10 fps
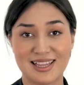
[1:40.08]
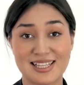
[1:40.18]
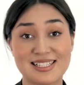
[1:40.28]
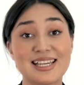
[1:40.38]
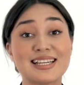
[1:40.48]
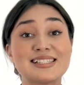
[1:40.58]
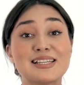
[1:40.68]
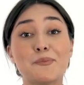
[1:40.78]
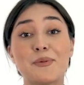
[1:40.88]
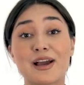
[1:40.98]
Let's take a
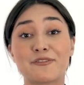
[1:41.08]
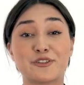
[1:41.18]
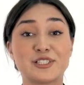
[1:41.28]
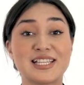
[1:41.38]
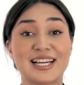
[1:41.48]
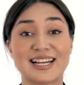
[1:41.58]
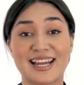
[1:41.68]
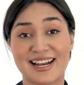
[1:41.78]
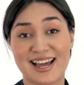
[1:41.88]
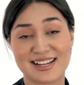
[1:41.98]
step back for a second
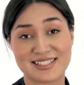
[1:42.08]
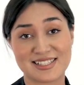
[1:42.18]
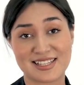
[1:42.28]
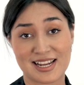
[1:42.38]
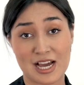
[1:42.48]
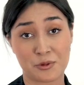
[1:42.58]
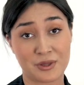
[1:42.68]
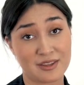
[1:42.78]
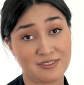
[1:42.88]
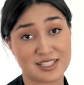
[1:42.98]
and understand how
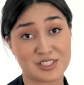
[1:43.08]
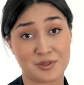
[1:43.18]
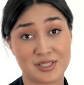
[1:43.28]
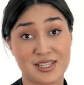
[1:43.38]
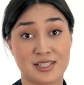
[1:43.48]
Netflix treats